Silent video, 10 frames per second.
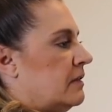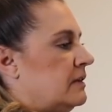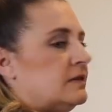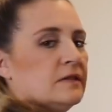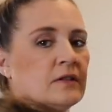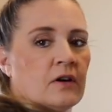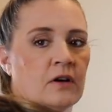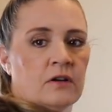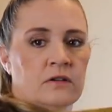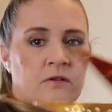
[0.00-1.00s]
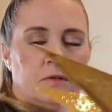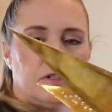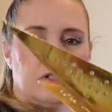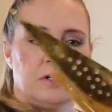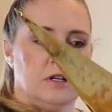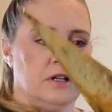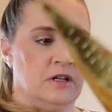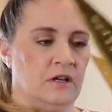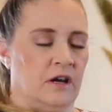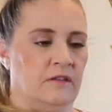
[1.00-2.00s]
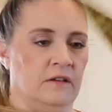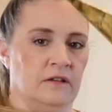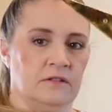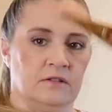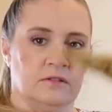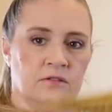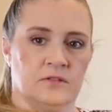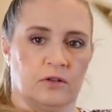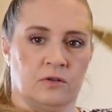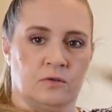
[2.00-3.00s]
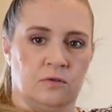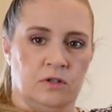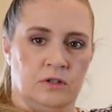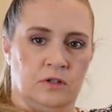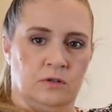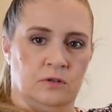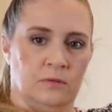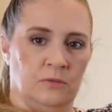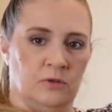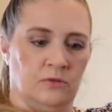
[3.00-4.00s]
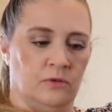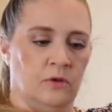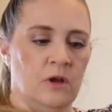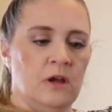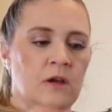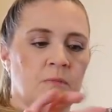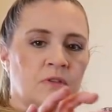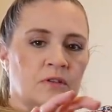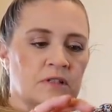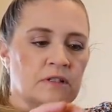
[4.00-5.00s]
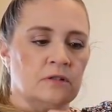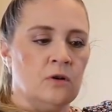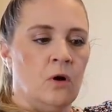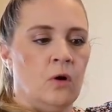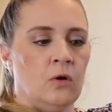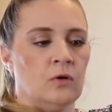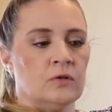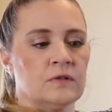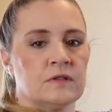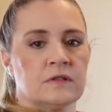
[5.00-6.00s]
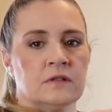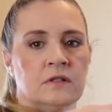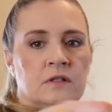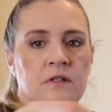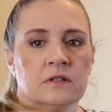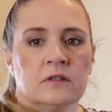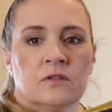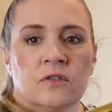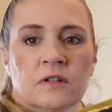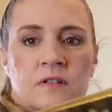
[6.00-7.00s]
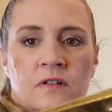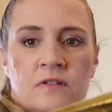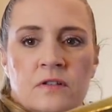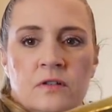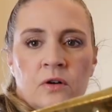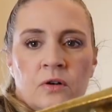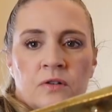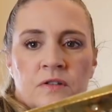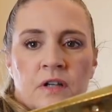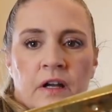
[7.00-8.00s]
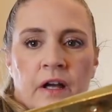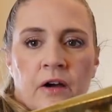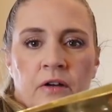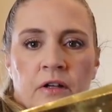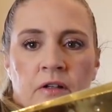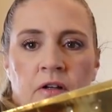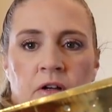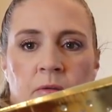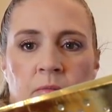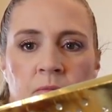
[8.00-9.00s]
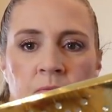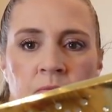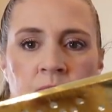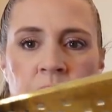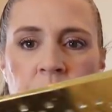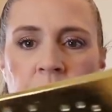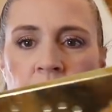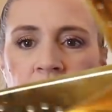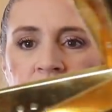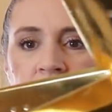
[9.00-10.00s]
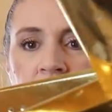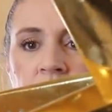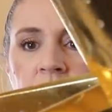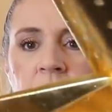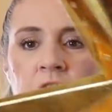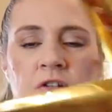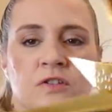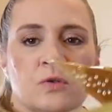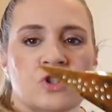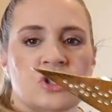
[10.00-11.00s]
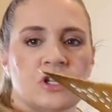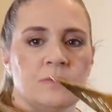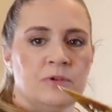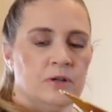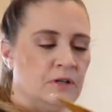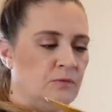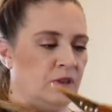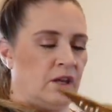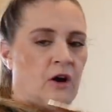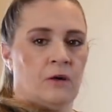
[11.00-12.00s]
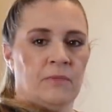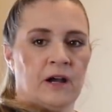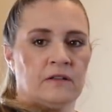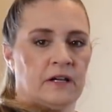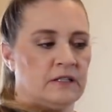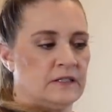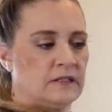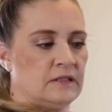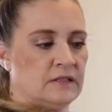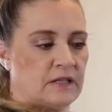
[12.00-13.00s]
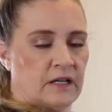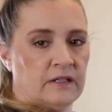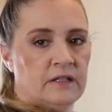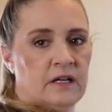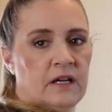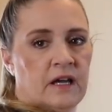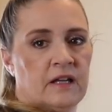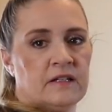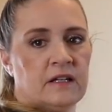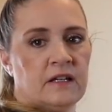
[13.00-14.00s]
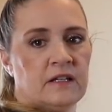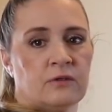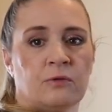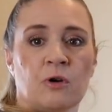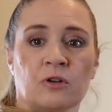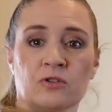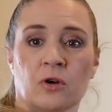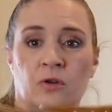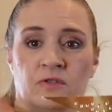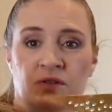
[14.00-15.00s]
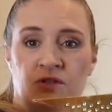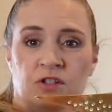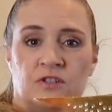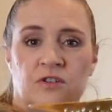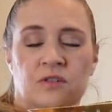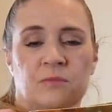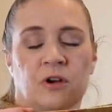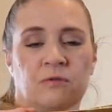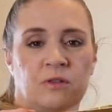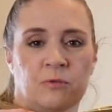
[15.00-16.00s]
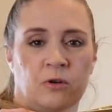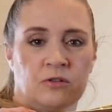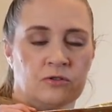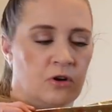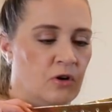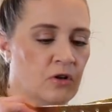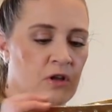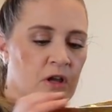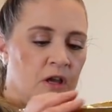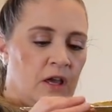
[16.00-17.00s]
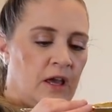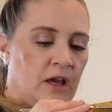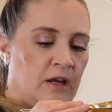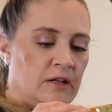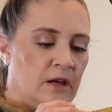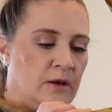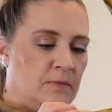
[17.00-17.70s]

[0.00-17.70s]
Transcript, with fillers: This star, which I think is so cute and beautiful, but there's little holes. If you can see, there's holes cut out in throughout the star. So she put what they call puck lights inside, and then they're remote controlled, so she can turn them on with a remote control, and